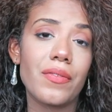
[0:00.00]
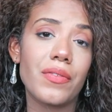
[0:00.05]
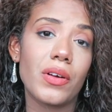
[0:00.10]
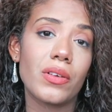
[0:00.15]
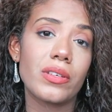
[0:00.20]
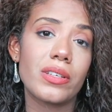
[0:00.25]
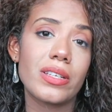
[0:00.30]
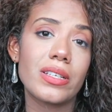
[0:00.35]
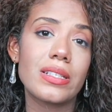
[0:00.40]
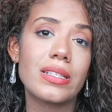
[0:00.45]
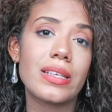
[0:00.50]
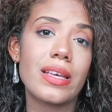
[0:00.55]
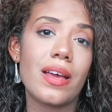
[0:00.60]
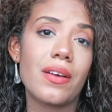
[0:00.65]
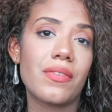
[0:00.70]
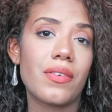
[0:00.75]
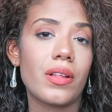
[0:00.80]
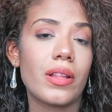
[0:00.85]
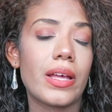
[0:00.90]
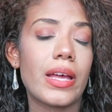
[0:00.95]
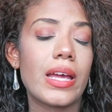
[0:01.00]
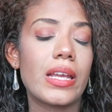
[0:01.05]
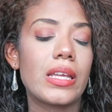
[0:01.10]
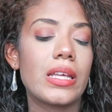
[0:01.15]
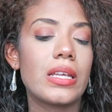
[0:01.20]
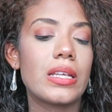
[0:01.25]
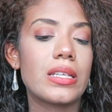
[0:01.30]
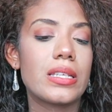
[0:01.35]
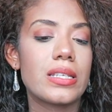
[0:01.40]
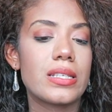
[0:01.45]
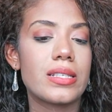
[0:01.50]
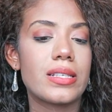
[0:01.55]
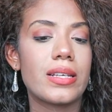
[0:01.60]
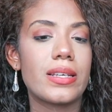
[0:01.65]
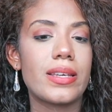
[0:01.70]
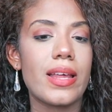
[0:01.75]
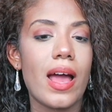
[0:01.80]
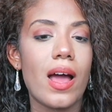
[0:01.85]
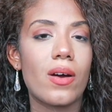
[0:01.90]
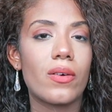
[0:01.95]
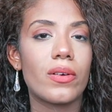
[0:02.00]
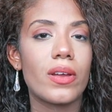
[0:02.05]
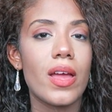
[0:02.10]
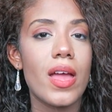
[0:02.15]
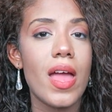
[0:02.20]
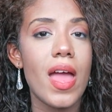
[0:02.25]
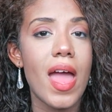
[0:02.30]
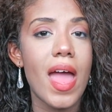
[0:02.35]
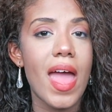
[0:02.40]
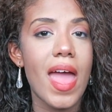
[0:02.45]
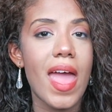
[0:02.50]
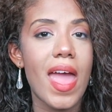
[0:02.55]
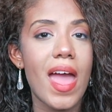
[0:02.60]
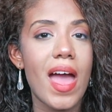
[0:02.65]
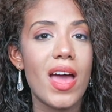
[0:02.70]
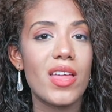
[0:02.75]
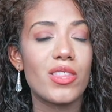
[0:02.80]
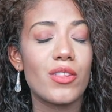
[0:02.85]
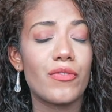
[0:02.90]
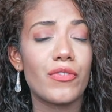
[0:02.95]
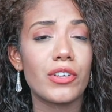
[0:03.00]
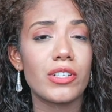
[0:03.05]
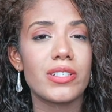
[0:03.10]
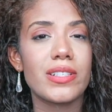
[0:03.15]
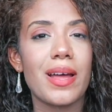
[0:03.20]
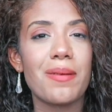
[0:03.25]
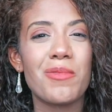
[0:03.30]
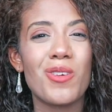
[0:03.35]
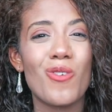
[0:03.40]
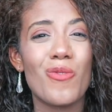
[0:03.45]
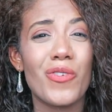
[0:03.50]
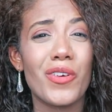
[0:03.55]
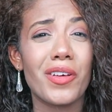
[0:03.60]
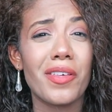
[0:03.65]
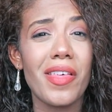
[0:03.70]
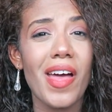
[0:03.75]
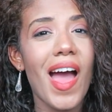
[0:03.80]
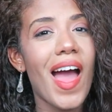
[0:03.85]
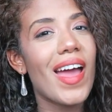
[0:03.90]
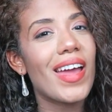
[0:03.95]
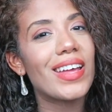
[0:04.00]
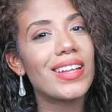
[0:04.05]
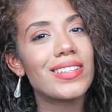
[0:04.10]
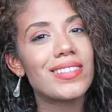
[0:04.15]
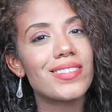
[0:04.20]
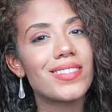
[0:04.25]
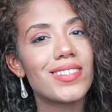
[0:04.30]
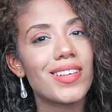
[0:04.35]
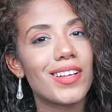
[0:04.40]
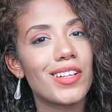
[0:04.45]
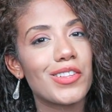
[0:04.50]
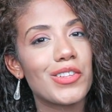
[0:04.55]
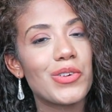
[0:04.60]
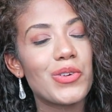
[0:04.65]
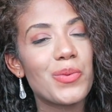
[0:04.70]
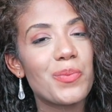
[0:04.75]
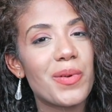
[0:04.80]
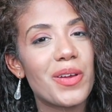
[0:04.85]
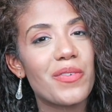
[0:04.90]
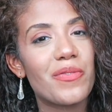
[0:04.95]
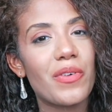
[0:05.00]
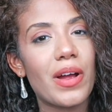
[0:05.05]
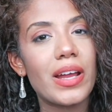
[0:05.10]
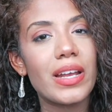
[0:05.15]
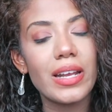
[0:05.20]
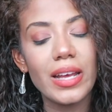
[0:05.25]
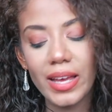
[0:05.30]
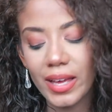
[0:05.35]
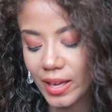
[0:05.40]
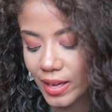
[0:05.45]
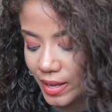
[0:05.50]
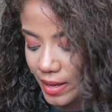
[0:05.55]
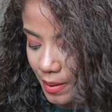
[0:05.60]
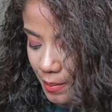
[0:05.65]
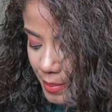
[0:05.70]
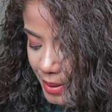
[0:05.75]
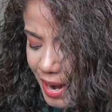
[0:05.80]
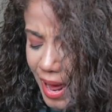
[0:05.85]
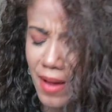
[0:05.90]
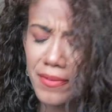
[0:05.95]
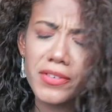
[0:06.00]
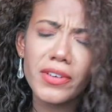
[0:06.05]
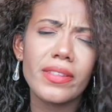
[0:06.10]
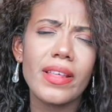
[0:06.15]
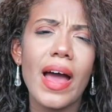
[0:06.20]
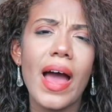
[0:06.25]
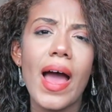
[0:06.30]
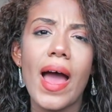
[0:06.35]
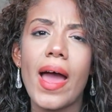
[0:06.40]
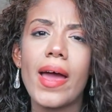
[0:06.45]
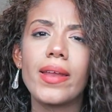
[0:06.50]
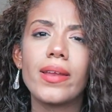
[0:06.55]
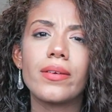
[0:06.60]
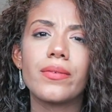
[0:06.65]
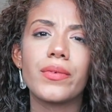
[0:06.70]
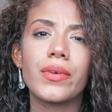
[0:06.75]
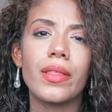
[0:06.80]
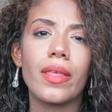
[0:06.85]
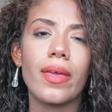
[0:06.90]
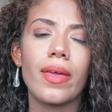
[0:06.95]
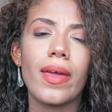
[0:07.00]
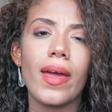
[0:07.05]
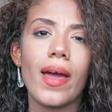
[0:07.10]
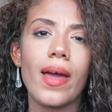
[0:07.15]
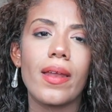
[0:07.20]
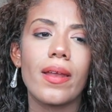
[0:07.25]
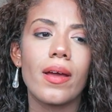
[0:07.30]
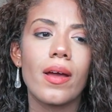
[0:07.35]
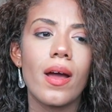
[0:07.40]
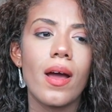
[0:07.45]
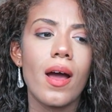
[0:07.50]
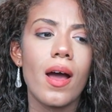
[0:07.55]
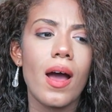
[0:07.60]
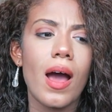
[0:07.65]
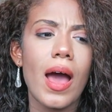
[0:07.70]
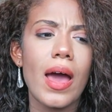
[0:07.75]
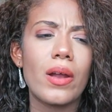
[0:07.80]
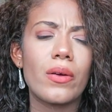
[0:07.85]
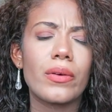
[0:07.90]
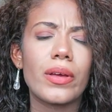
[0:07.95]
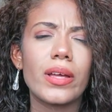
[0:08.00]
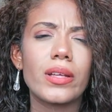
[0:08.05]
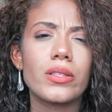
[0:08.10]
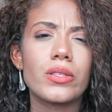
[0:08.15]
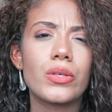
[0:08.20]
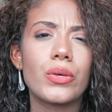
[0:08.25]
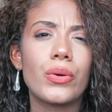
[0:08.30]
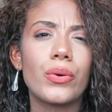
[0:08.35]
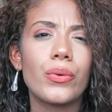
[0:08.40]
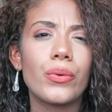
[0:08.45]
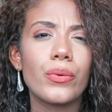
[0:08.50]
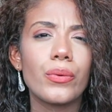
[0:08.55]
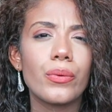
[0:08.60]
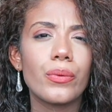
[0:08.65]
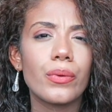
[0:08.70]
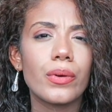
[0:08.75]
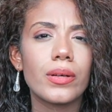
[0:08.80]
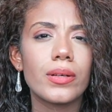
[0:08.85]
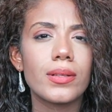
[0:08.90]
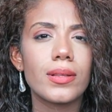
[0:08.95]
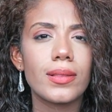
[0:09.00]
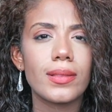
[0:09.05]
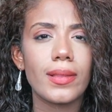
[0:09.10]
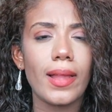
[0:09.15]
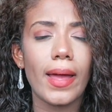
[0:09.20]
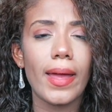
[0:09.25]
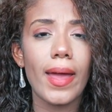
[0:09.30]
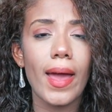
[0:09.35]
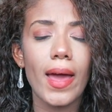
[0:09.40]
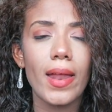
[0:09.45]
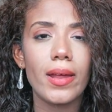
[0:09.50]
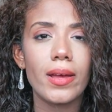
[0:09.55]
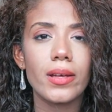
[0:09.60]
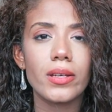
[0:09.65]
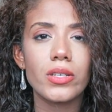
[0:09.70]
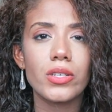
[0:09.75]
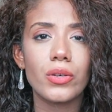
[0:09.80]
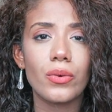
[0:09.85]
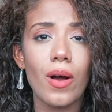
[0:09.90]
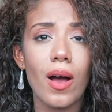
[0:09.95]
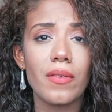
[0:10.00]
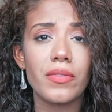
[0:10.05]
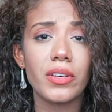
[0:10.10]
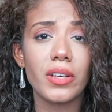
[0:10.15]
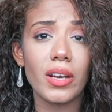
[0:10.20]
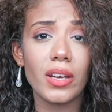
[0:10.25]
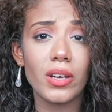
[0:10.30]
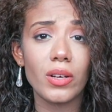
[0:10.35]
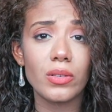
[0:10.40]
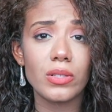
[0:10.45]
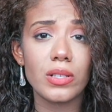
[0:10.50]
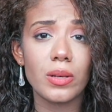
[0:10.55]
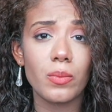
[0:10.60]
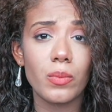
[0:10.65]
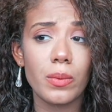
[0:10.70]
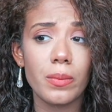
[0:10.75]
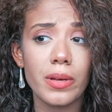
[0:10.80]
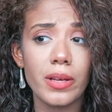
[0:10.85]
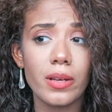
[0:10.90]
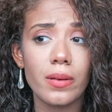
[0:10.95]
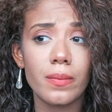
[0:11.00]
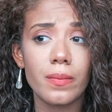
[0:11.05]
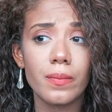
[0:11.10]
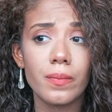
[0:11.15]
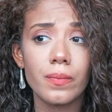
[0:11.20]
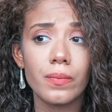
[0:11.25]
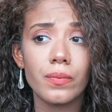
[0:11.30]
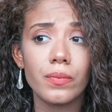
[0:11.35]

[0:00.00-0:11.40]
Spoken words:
I felt dizzy. I felt like I needed to sit down, and the first time you feel that, it's a little bit frightening. But after that, I don't get too lightheaded too often. I know some women